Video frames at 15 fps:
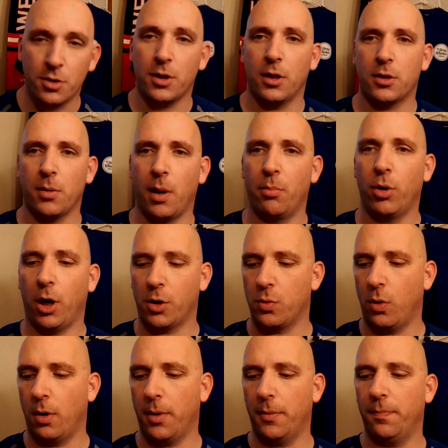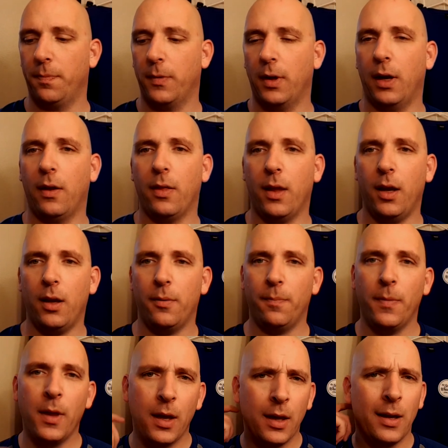using as my brush warmer. And
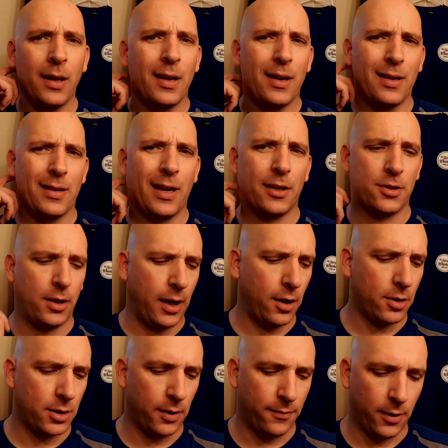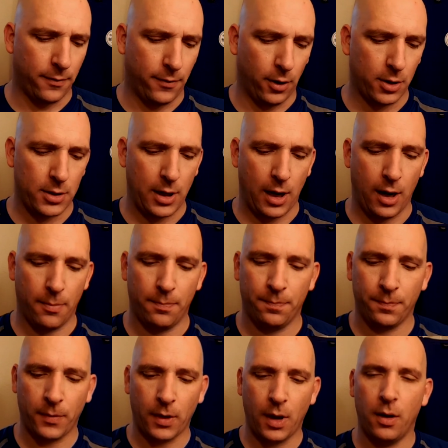then yesterday I used it for the first time
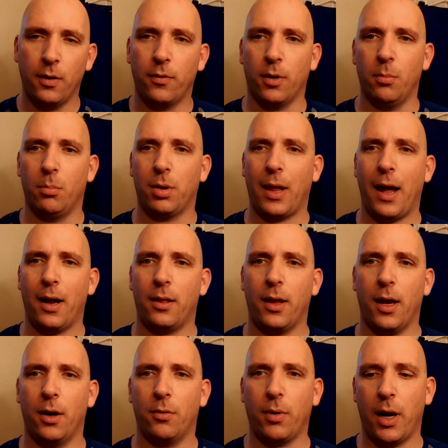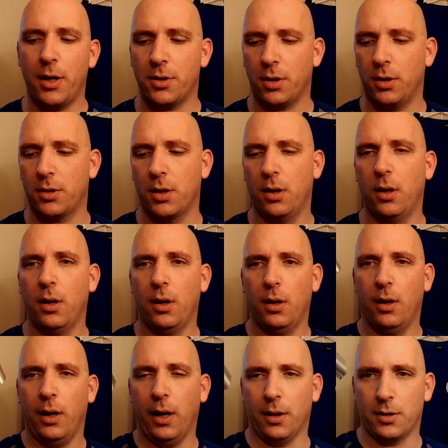from Blackland Razors.
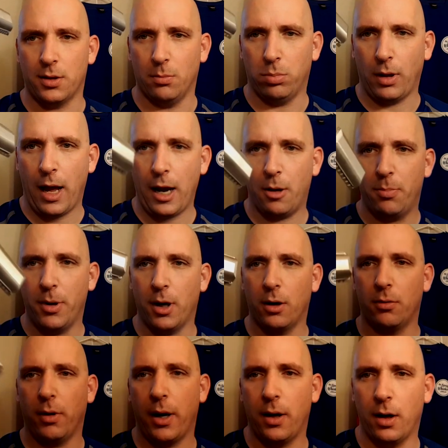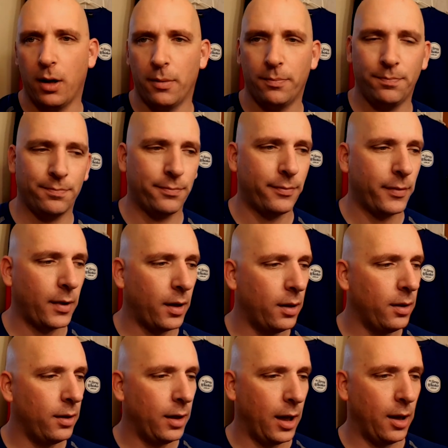It's the Blackbeard, or er,
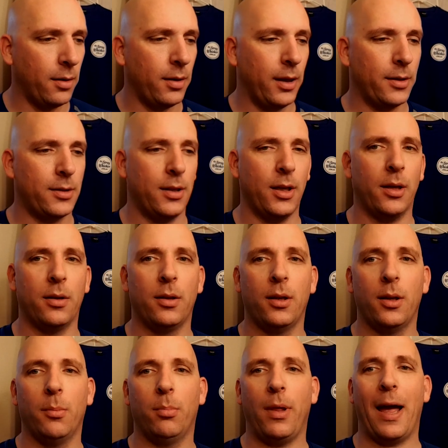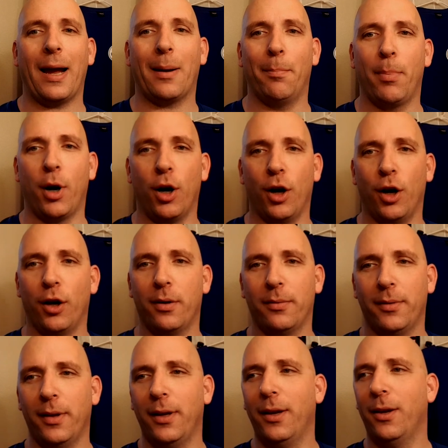yeah, it's the Blackbird
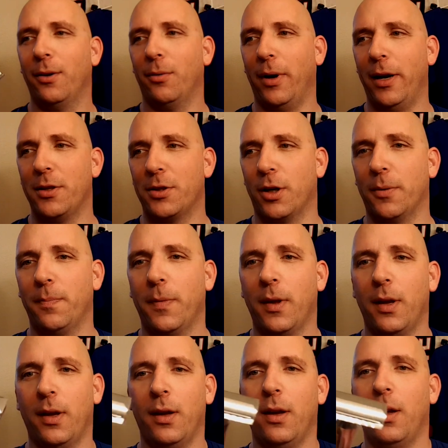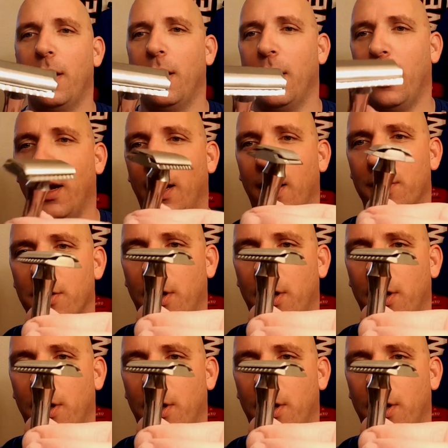razor. And